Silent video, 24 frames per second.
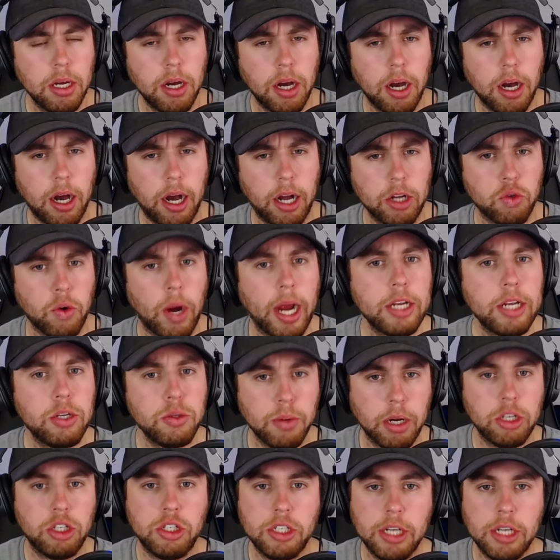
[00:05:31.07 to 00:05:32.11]
uh, try to
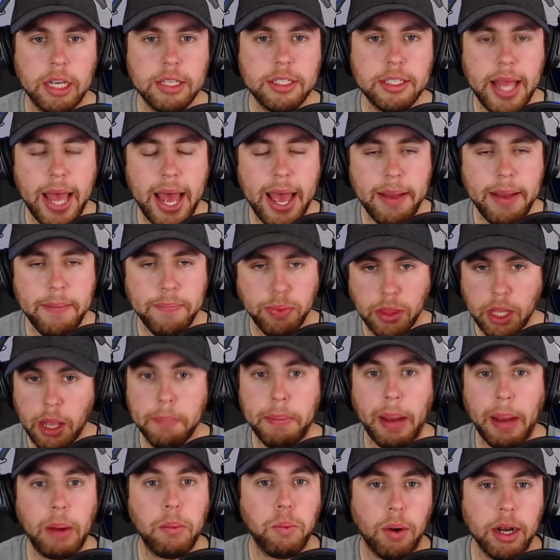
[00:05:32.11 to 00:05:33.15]
adjust that
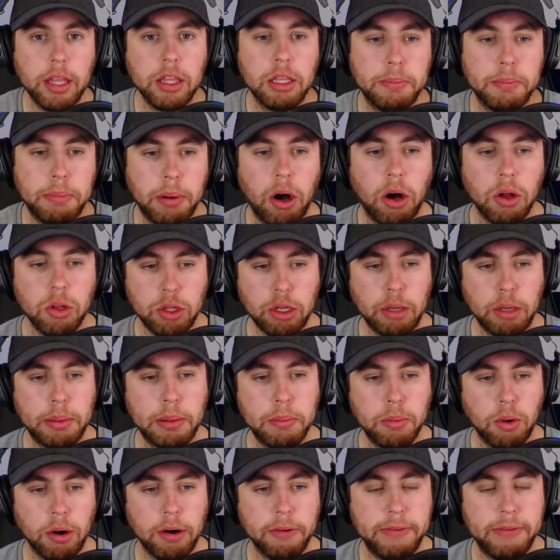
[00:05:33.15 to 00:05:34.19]
by running the ball a little bit
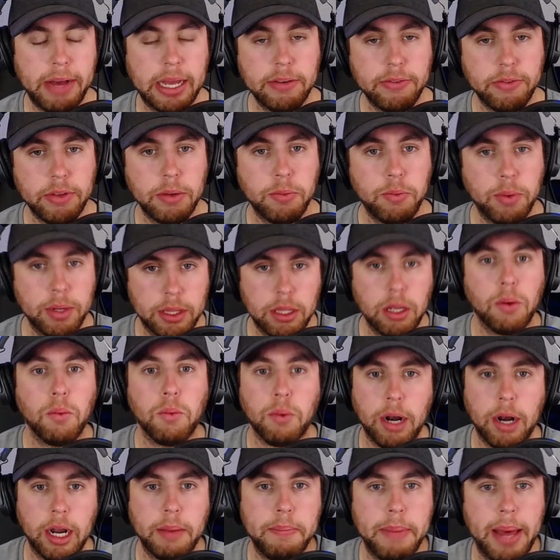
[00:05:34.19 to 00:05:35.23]
more effectively with their
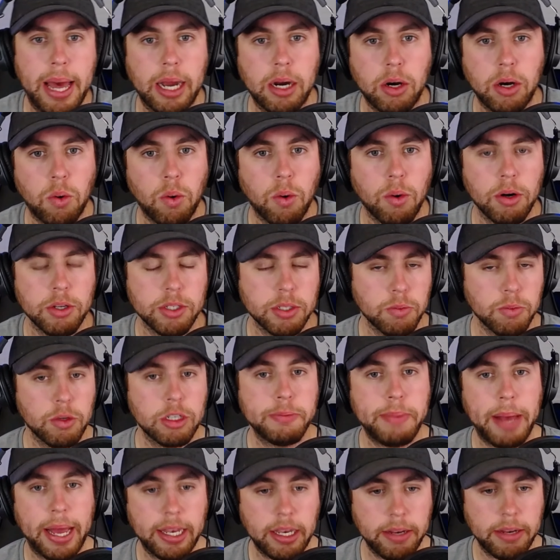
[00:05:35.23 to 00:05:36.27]
running back cores
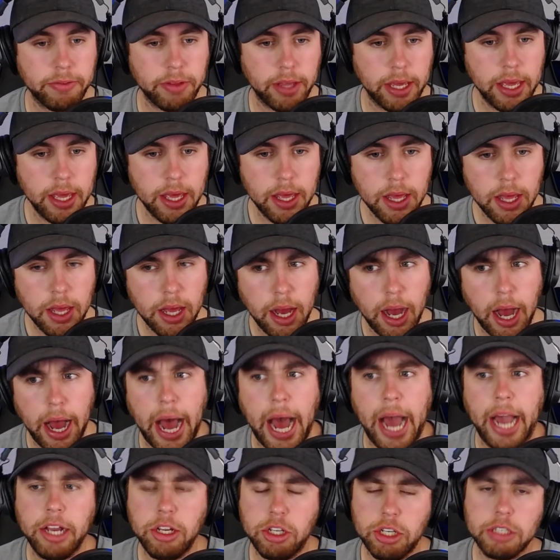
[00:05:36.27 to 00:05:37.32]
respectively
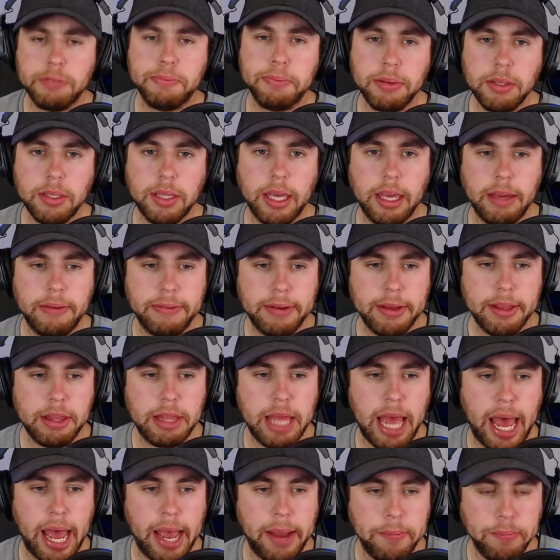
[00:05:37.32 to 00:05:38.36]
i just believe
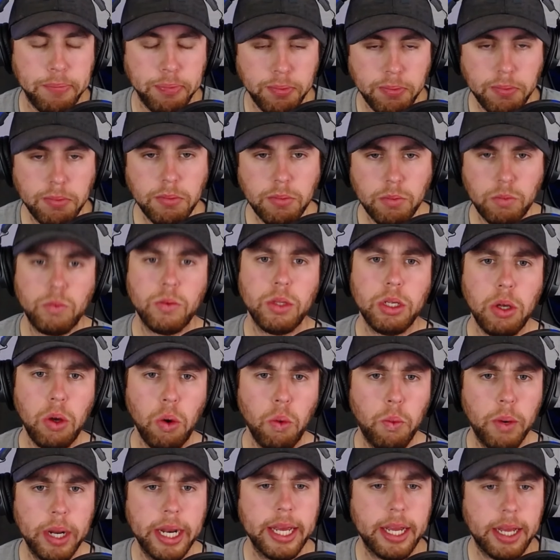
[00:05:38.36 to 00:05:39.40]
that
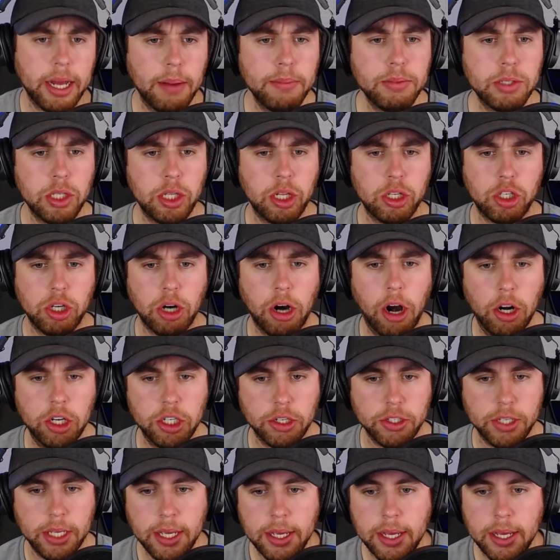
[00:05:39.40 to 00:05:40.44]
when it comes to the
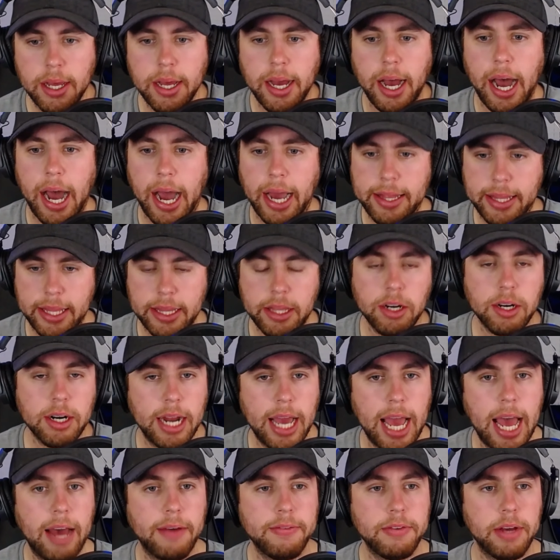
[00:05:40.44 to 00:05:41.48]
chargers I think they're going to
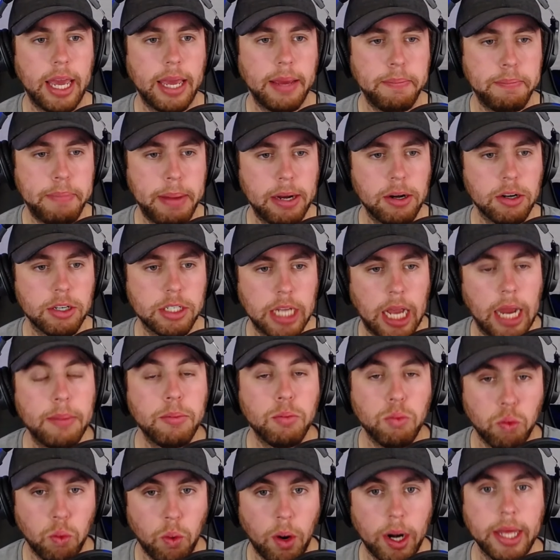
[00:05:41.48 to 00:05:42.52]
have a better time
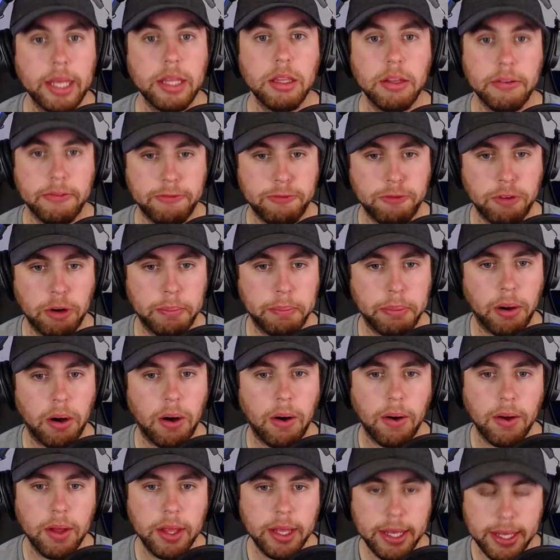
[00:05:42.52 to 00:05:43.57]
running the
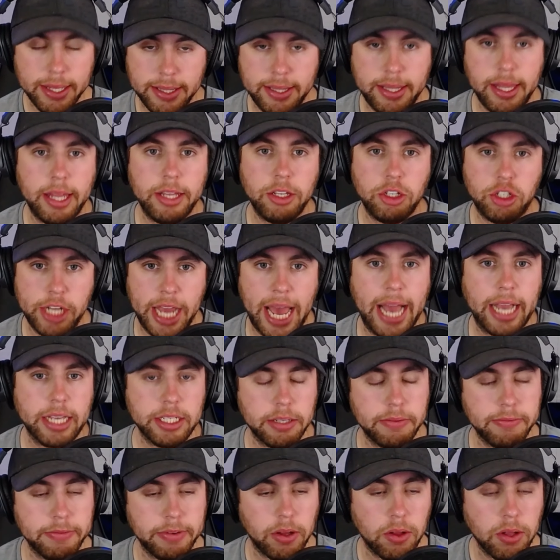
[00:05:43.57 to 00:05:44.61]
football than
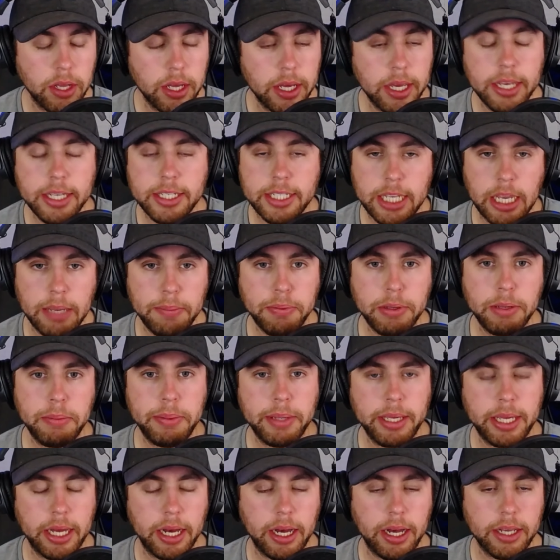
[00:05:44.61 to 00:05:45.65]
Jacksonville, simply
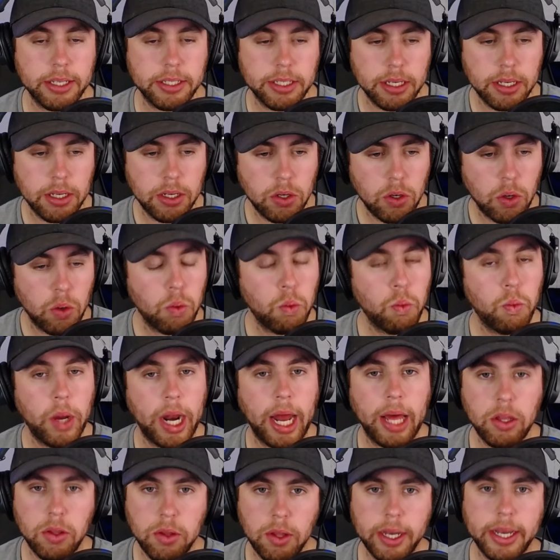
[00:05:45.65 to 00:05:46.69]
because when I
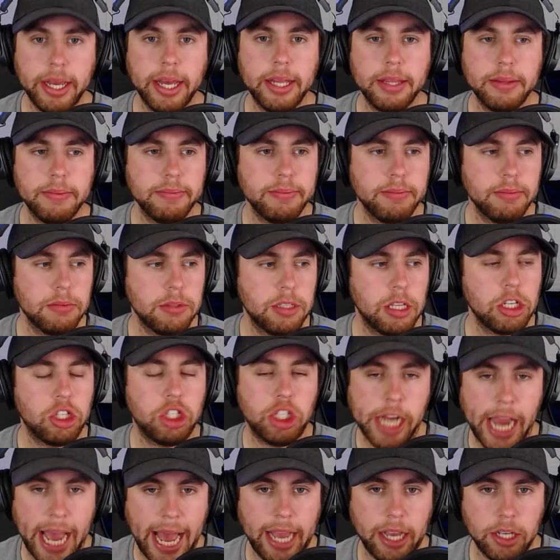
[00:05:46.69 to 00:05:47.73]
look at the
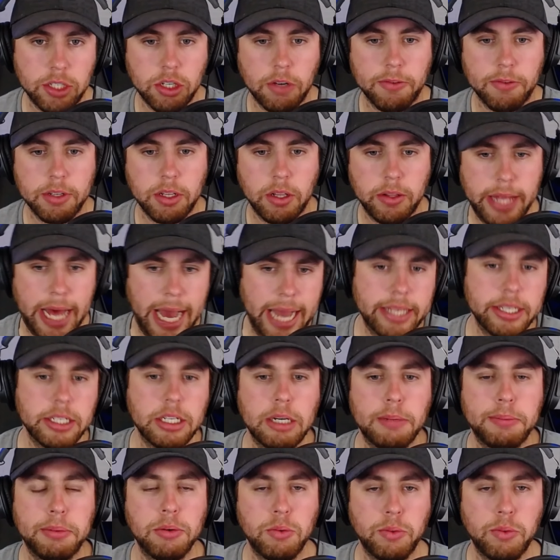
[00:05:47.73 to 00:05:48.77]
Jags over the last
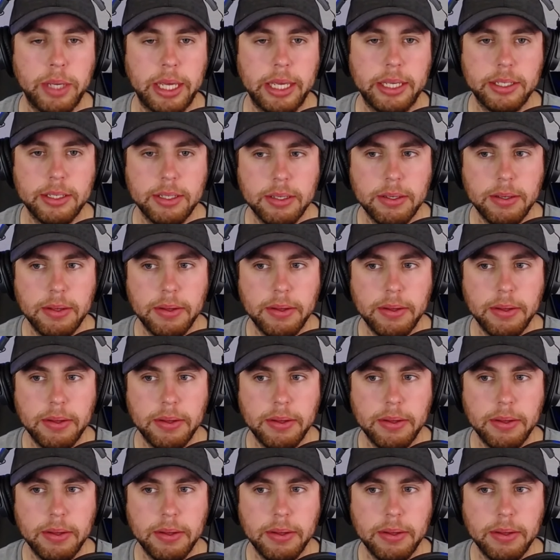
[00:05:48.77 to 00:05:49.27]
couple weeks,